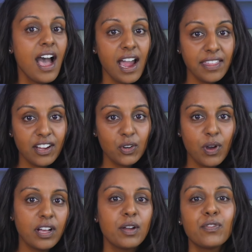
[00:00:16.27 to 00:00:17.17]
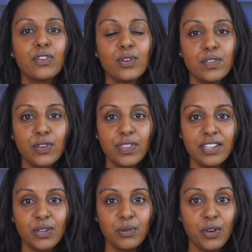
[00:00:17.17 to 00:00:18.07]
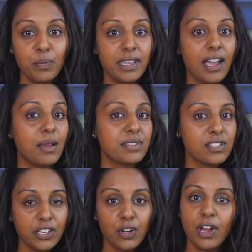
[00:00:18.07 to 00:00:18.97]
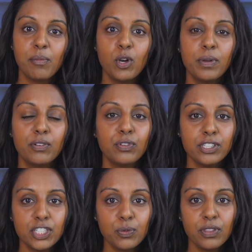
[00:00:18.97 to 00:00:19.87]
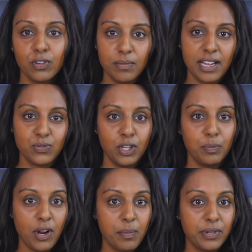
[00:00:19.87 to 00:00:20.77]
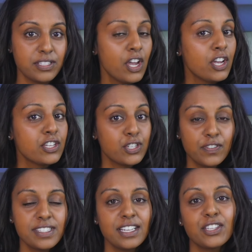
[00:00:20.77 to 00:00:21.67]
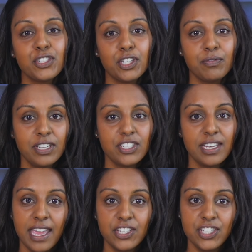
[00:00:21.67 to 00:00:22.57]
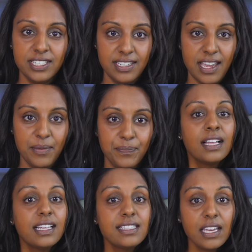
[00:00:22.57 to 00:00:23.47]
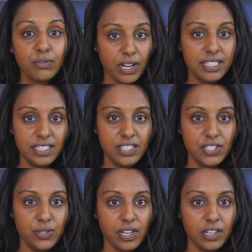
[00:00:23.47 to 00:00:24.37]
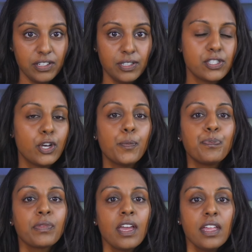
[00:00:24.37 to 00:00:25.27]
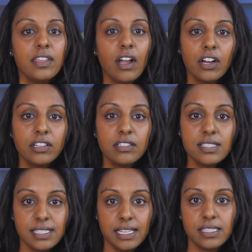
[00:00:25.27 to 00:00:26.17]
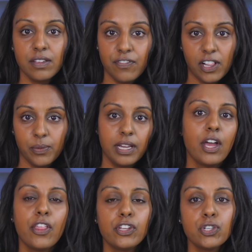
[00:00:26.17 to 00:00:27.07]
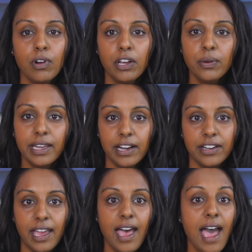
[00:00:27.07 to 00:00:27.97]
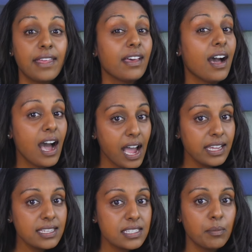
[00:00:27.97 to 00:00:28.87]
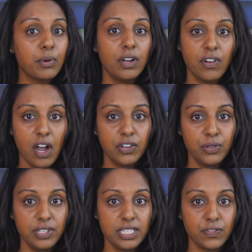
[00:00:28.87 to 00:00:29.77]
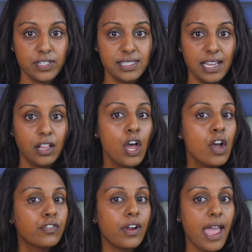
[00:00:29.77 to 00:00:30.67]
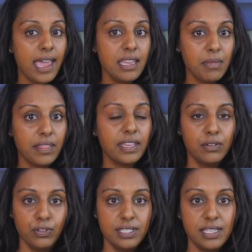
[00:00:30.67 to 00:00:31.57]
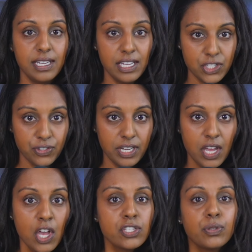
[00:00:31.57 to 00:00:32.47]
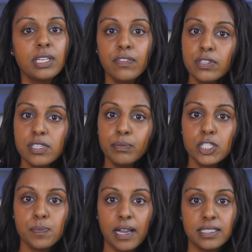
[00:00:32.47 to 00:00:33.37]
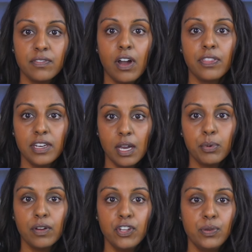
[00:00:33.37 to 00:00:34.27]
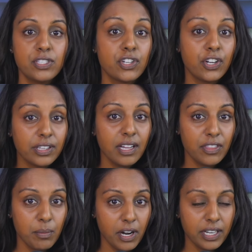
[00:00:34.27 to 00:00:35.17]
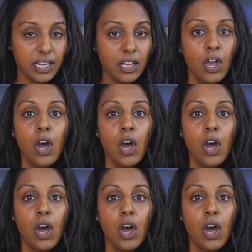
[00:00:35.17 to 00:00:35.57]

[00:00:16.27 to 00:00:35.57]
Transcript: Hi there and welcome. For those of you that don't know me, I'm Sonia Ramgobin, realtor with Remax Rural Properties, servicing the Durham region and GTA. Let's get right into this news article. So, the article states the following The Toronto area had the highest number of condo units for sale for any month in recent history. So, to give you some perspective on the number of units currently on the market,